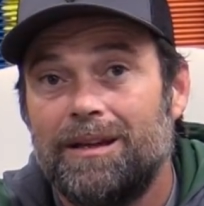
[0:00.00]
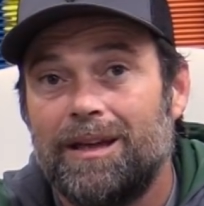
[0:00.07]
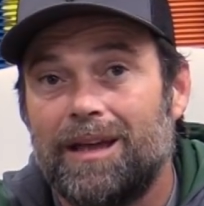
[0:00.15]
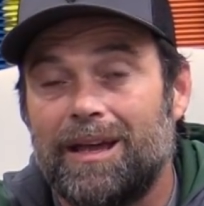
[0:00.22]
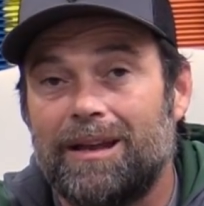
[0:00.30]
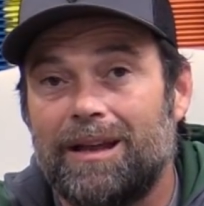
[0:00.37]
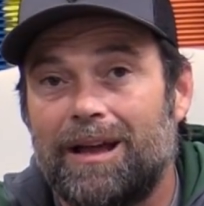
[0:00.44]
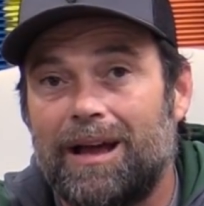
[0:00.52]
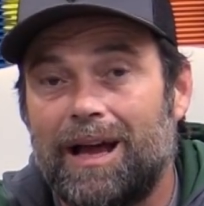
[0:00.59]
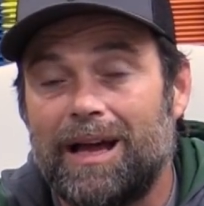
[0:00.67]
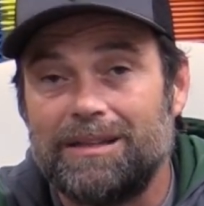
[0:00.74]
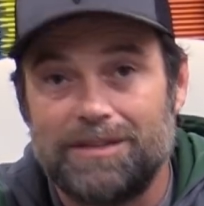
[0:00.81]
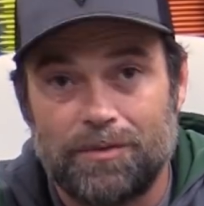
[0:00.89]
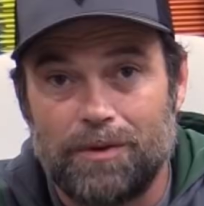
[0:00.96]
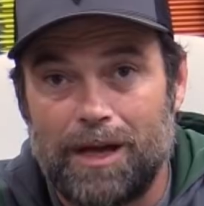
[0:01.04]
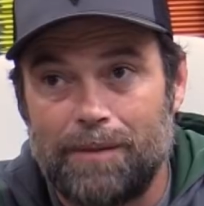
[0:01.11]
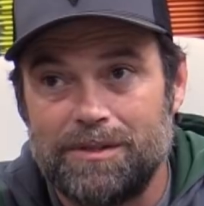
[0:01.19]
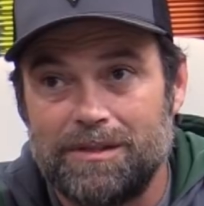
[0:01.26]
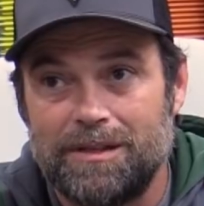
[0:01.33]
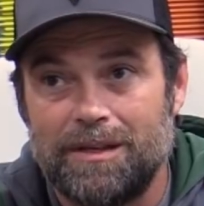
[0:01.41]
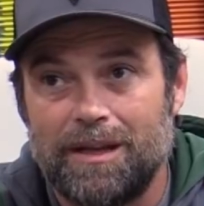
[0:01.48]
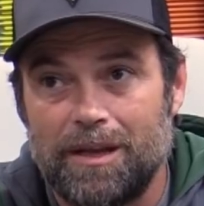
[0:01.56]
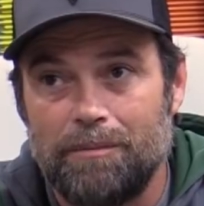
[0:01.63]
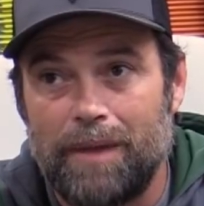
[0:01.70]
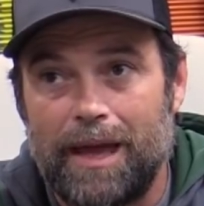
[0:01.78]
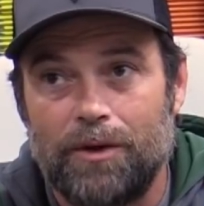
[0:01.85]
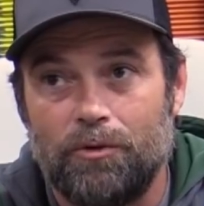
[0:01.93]
and Isaac Robinson
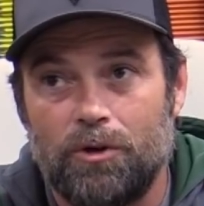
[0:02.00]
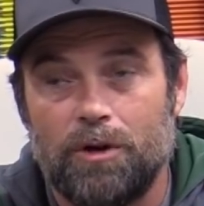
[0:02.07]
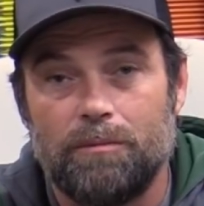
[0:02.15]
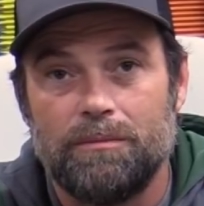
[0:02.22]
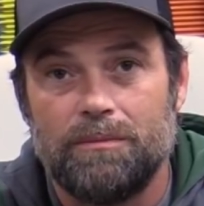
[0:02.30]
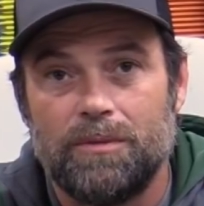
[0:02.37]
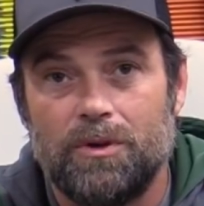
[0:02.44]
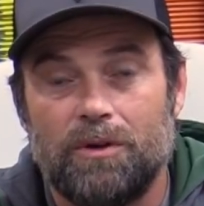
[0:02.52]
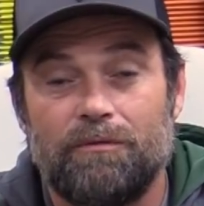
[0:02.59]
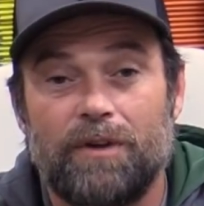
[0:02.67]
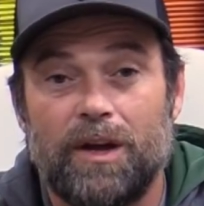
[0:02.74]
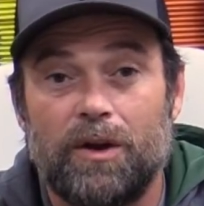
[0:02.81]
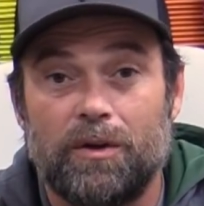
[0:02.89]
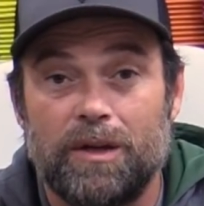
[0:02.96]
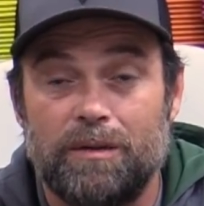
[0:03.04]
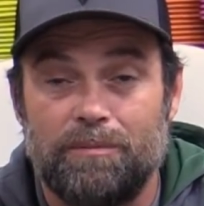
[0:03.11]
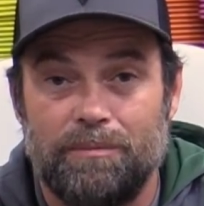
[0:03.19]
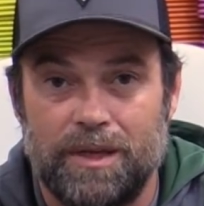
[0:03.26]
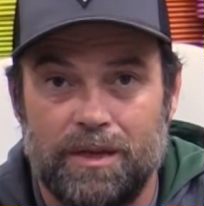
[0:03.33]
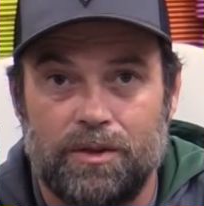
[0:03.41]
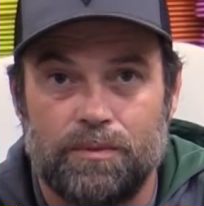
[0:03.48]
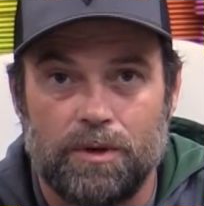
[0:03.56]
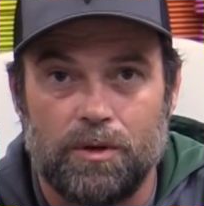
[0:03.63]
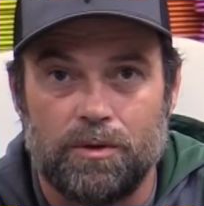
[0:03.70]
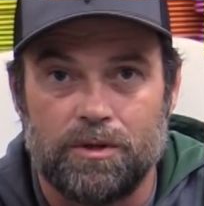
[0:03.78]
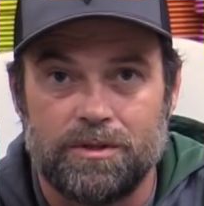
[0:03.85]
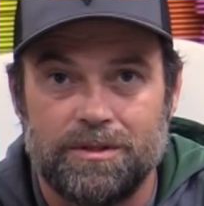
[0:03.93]
and Matt Orm, who are very big
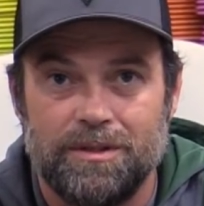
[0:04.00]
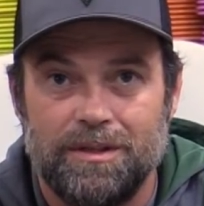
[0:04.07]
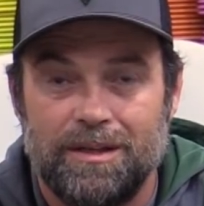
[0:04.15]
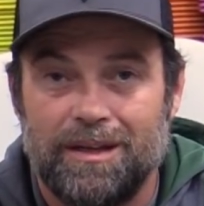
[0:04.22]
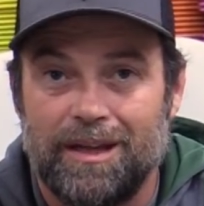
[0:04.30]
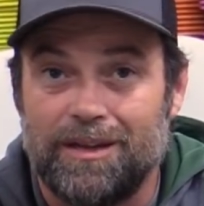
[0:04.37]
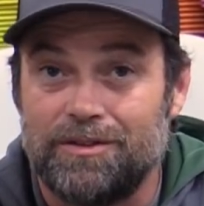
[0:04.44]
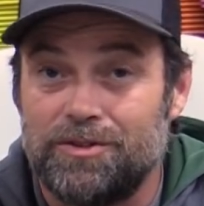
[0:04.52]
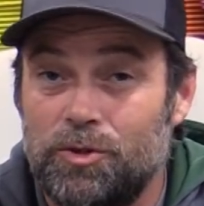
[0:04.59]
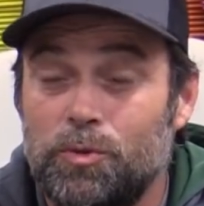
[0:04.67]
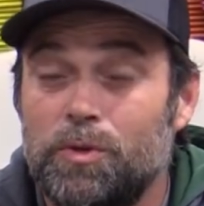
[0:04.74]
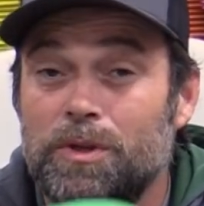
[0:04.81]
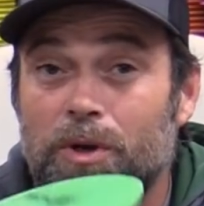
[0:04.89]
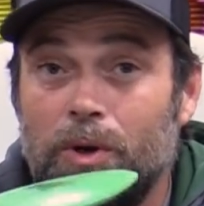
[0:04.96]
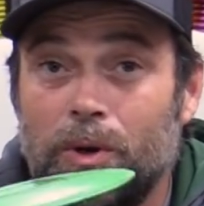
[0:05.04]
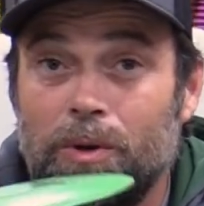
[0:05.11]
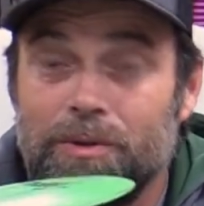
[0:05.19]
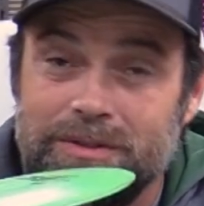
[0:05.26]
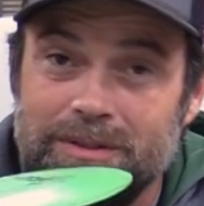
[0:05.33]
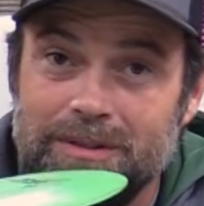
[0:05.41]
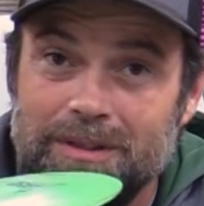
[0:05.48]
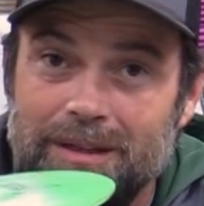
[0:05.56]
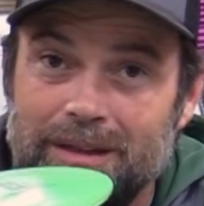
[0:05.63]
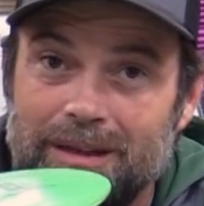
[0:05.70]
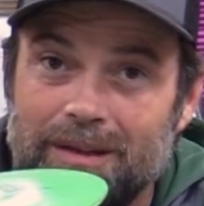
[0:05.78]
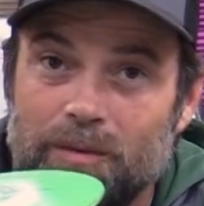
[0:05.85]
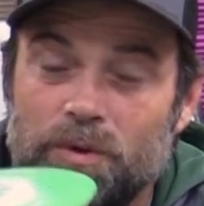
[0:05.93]
throwers. And 2 of the holes
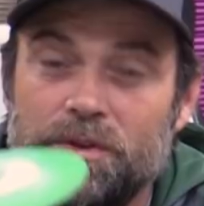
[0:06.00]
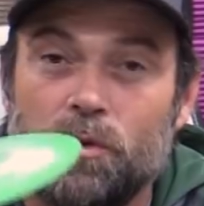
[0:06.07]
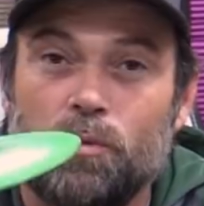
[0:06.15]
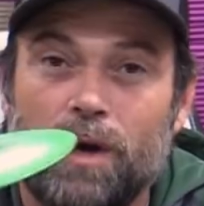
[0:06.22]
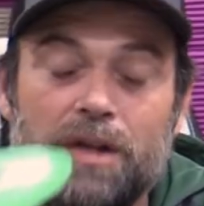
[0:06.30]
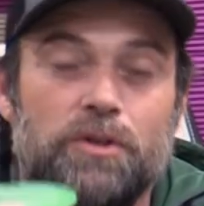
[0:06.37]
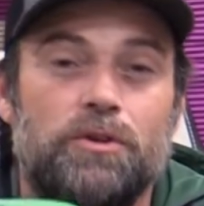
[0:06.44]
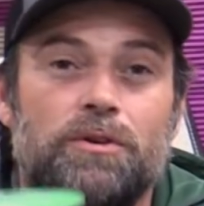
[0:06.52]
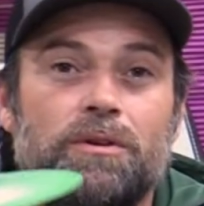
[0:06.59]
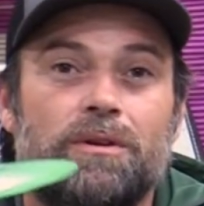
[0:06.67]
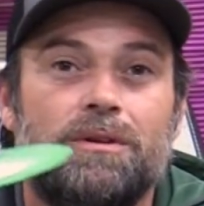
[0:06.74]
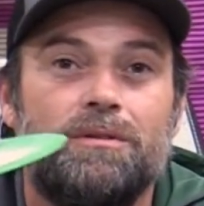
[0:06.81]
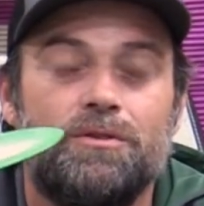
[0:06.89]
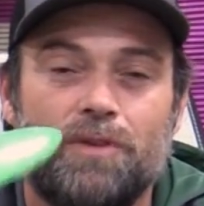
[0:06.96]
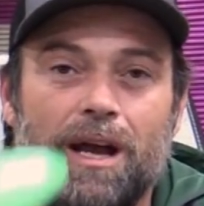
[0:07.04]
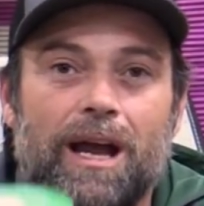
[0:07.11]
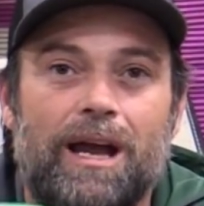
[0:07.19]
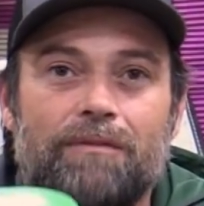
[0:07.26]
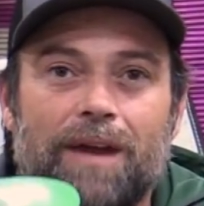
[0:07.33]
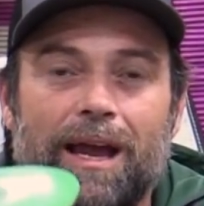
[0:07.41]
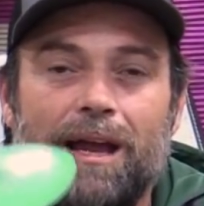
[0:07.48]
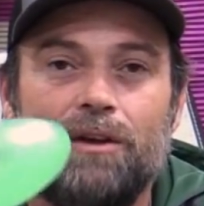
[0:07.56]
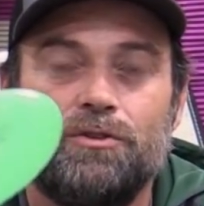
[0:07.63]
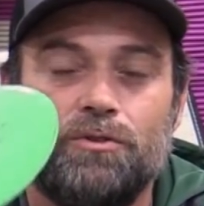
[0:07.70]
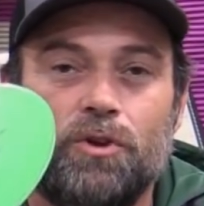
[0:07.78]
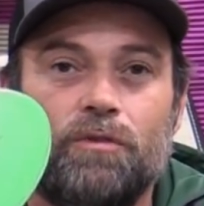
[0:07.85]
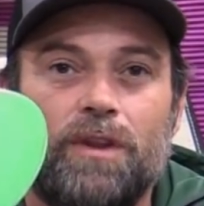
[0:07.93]
with a regular drive, I
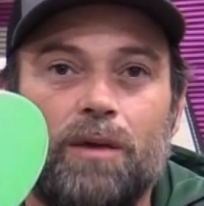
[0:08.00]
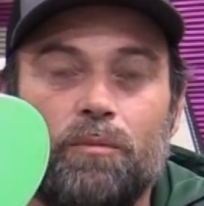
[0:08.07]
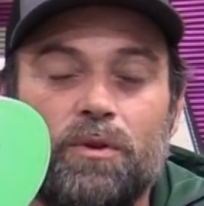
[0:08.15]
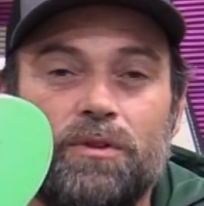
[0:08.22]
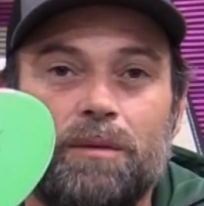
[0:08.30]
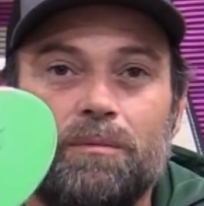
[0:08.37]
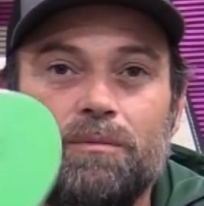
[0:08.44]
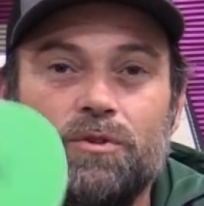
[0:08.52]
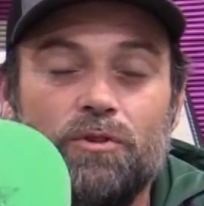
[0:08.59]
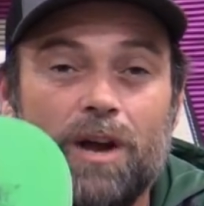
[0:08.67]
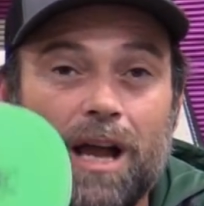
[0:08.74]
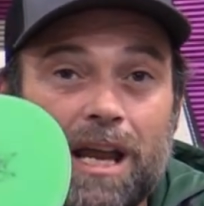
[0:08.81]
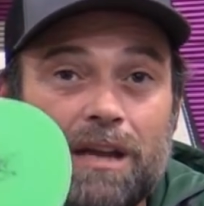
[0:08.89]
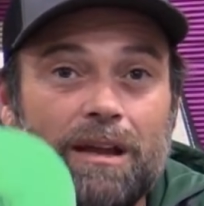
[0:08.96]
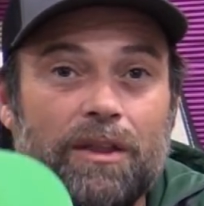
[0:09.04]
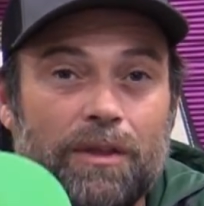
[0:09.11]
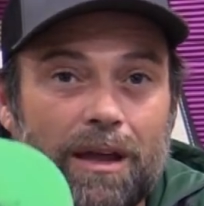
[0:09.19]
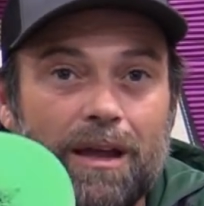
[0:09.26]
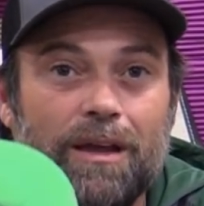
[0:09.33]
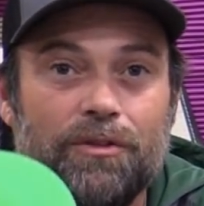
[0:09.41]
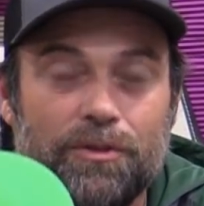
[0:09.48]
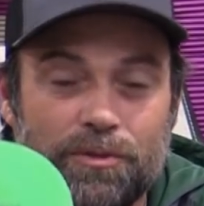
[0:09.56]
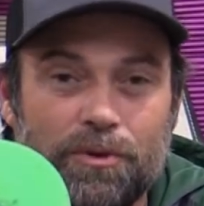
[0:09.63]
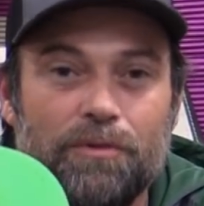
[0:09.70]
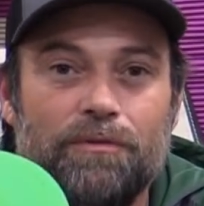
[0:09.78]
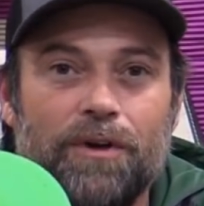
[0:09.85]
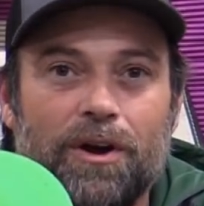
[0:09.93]
outdrove them with them trying to
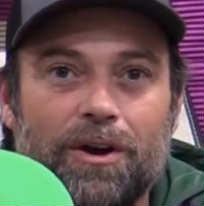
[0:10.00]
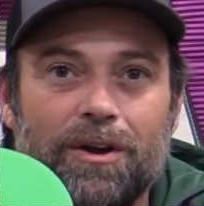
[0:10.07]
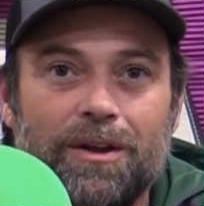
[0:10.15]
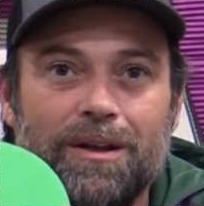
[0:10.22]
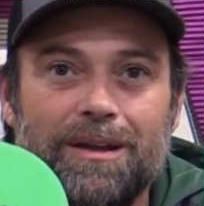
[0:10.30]
throw far.